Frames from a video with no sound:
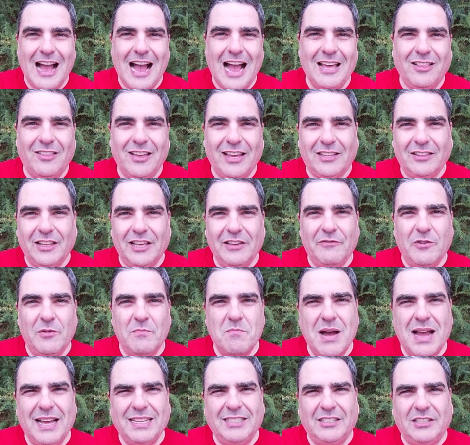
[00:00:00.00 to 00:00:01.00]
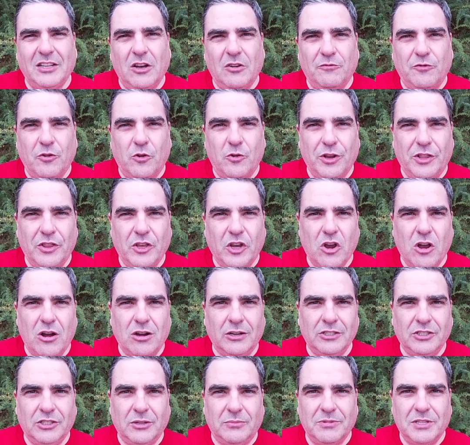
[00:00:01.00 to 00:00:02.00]
I like leaving my cell phone in the
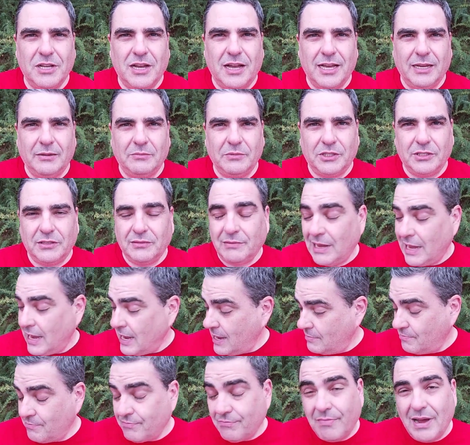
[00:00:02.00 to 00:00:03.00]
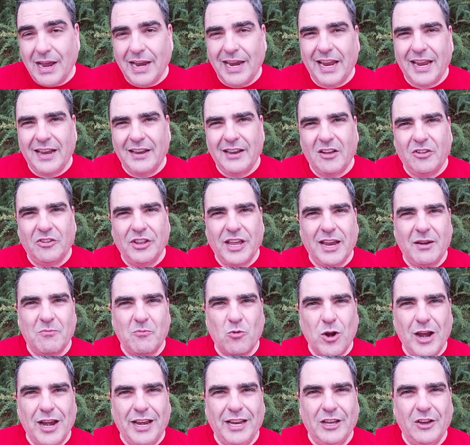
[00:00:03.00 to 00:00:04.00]
car sometimes, and my handheld
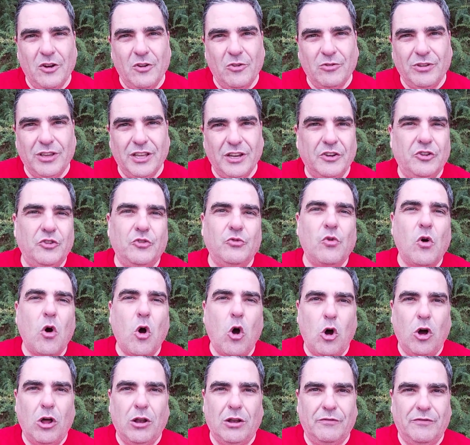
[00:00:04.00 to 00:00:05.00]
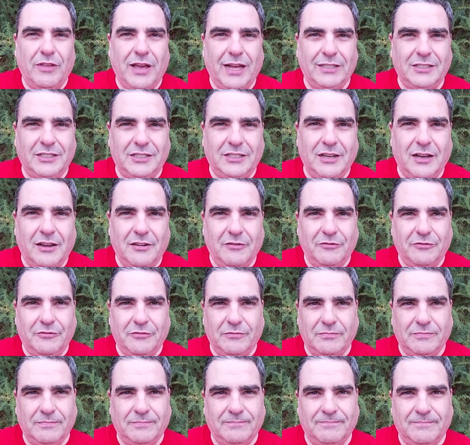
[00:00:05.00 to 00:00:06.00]
ham radio can do all of that stuff.
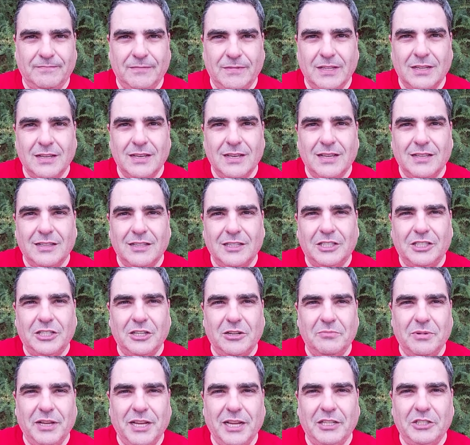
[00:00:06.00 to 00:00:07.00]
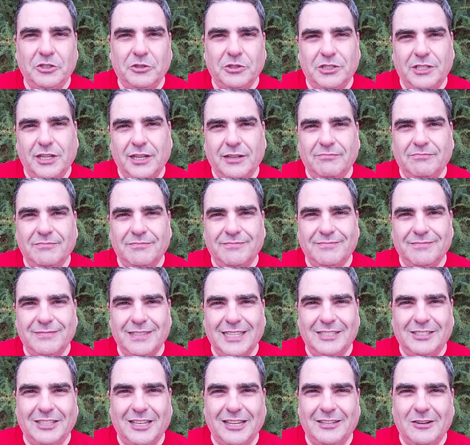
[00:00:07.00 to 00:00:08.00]
This should be interesting.
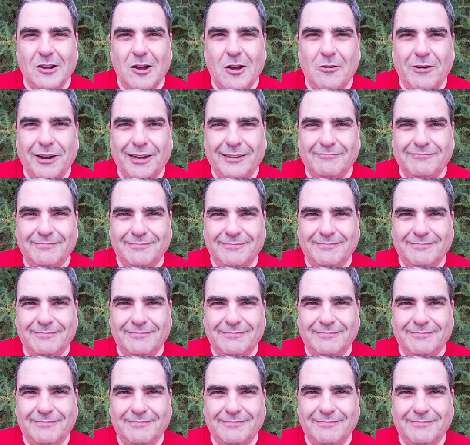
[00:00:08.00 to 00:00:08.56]
Let's get going.